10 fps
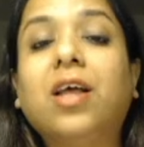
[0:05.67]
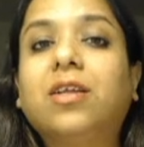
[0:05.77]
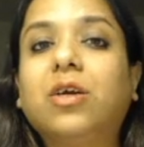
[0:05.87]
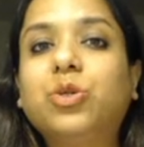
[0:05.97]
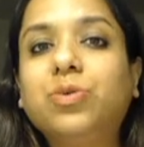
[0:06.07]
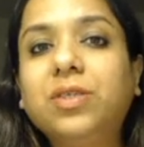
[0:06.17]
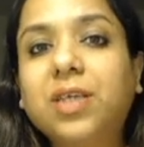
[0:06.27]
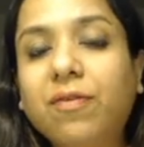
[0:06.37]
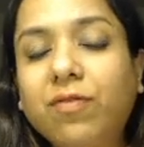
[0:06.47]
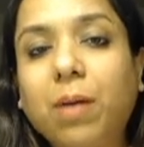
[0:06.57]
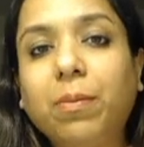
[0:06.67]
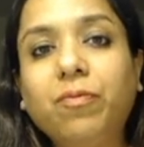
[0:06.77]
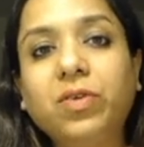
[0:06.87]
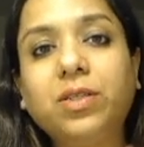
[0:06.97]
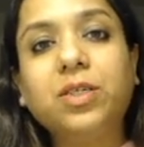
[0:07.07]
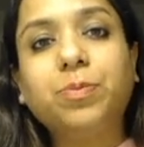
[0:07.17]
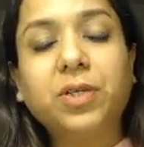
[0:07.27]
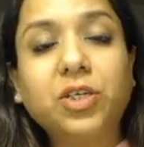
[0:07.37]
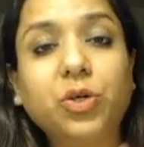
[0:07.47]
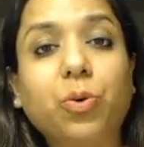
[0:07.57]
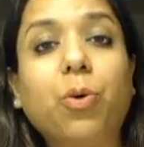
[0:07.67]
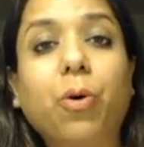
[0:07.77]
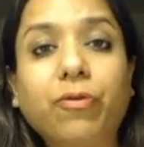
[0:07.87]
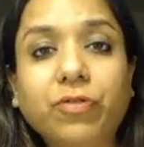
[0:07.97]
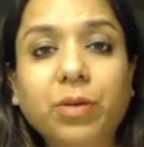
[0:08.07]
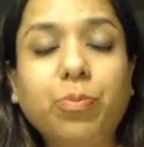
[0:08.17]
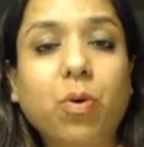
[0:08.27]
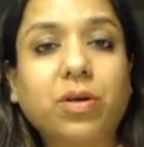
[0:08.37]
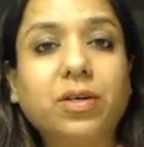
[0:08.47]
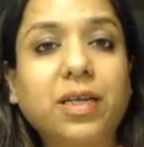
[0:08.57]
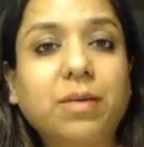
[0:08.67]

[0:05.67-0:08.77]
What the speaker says: Now students, I've come up with this video of the important